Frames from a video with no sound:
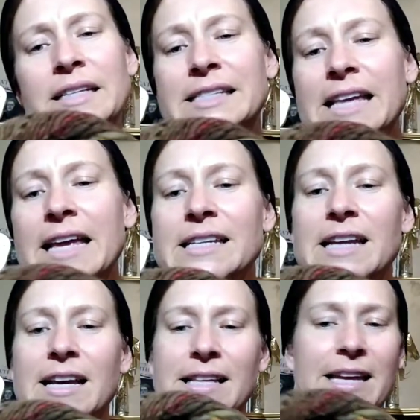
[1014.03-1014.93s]

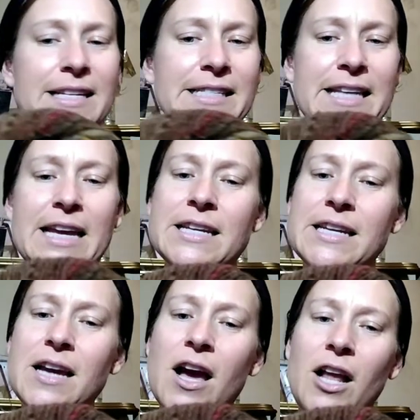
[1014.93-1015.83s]
sand uh, like a
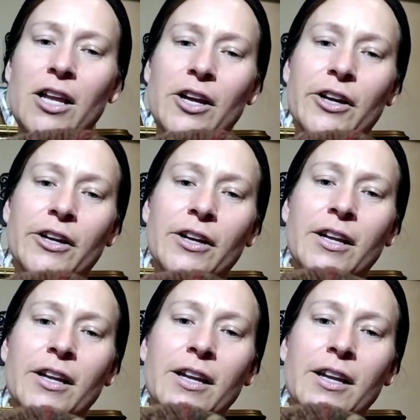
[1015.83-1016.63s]
sandy color,